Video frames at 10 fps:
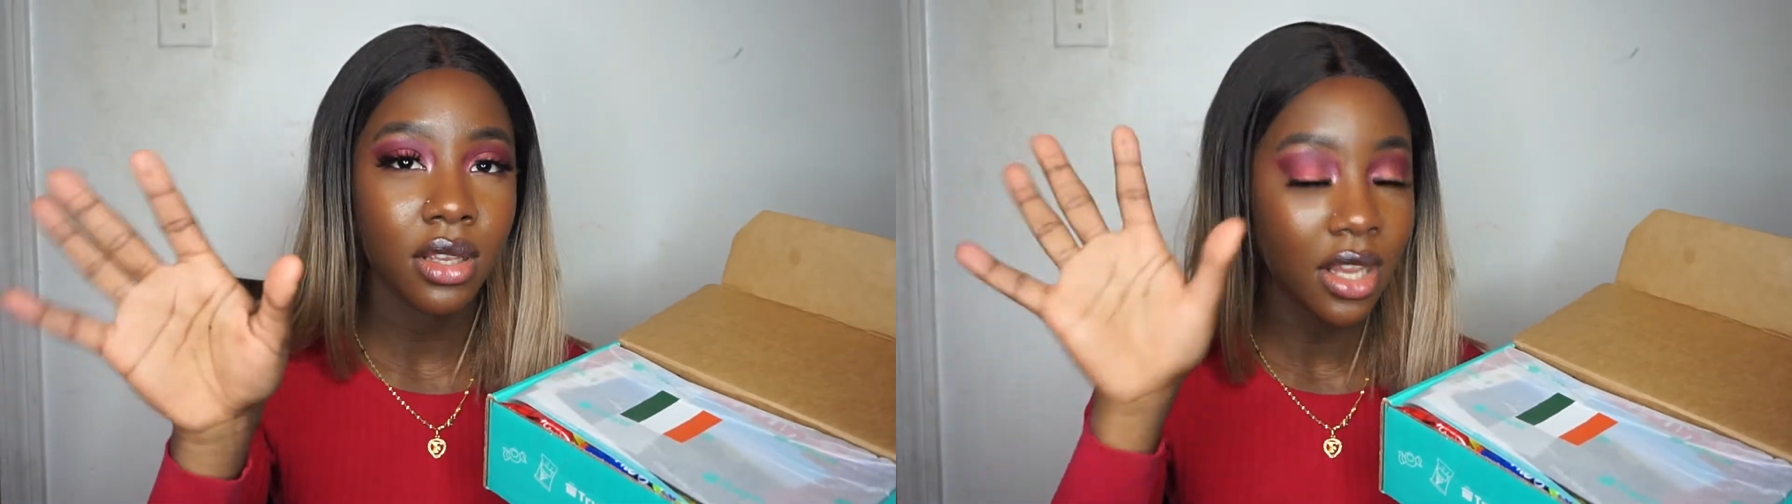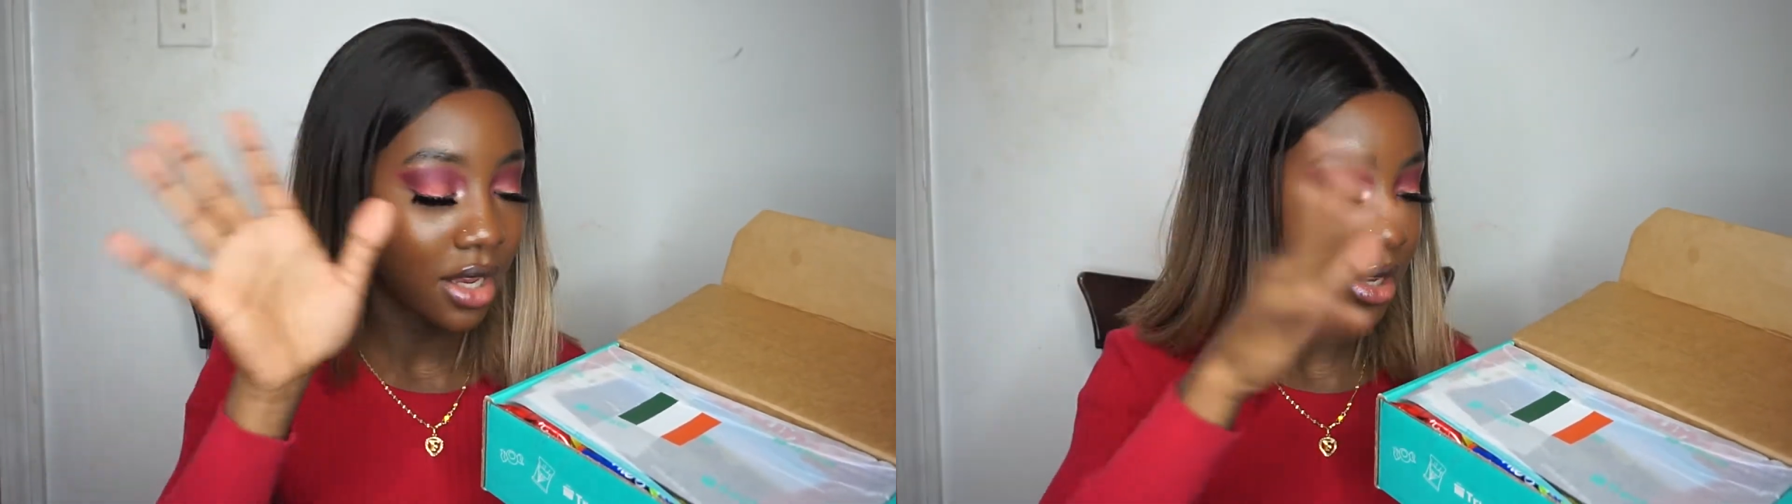
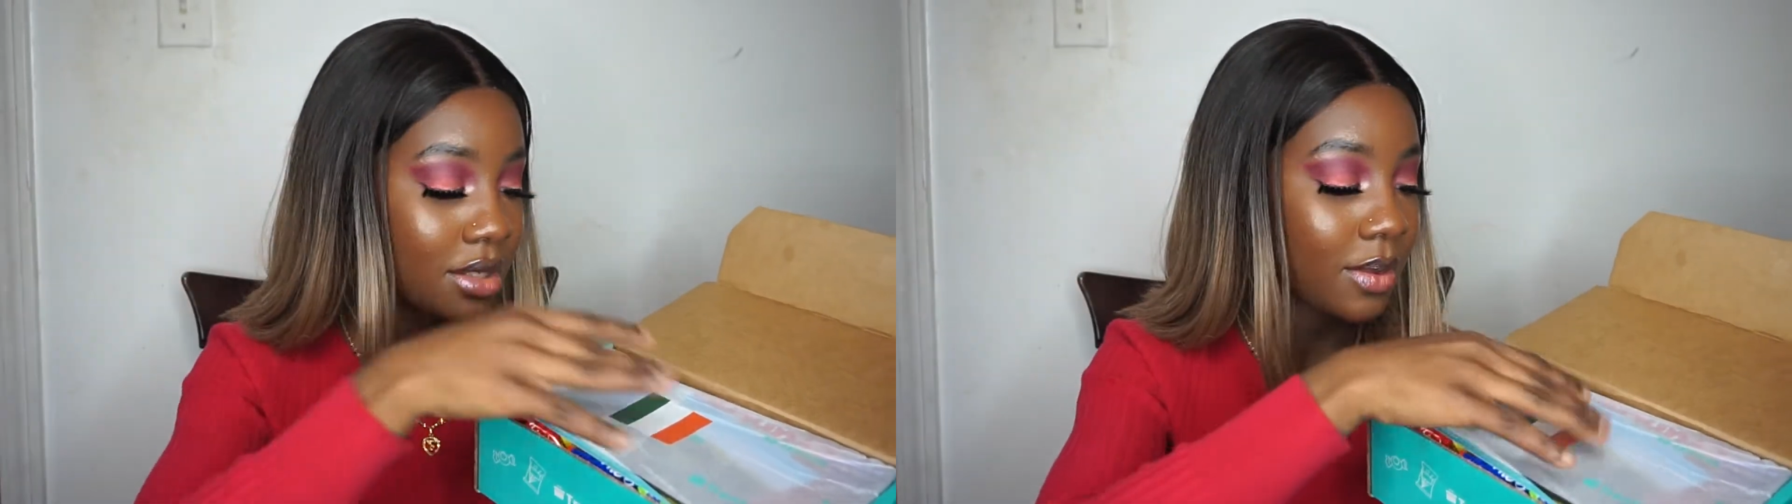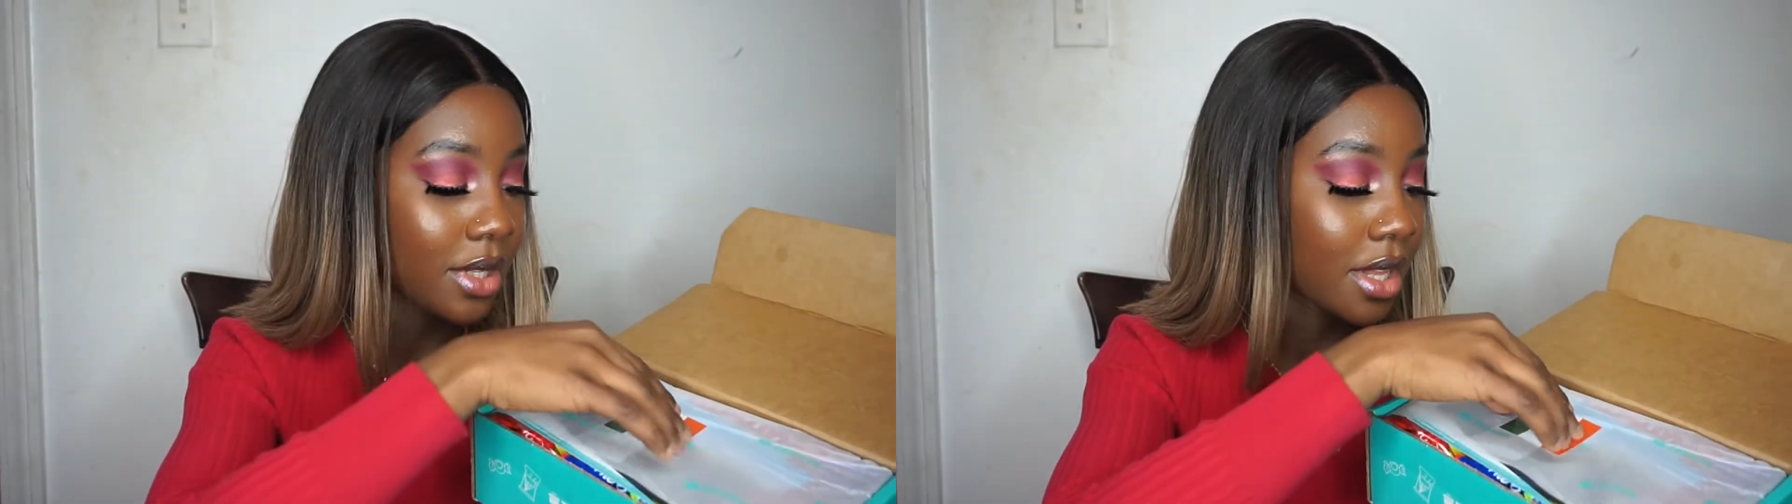Yeah,
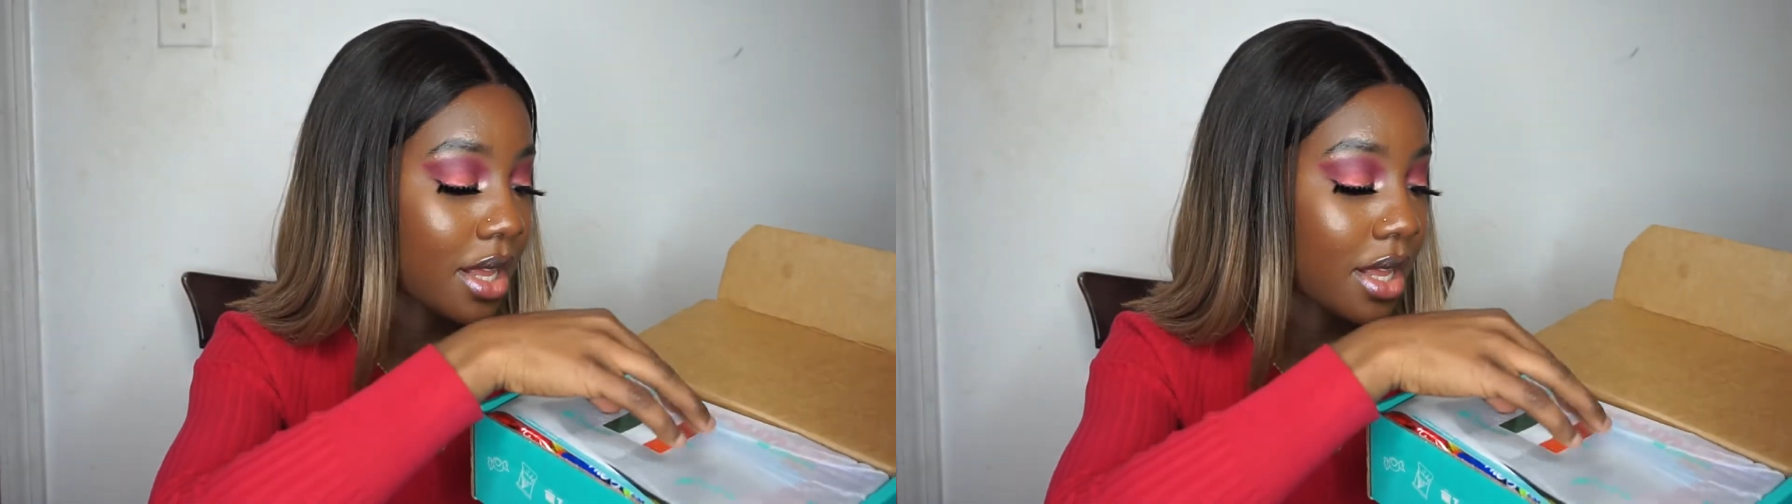something like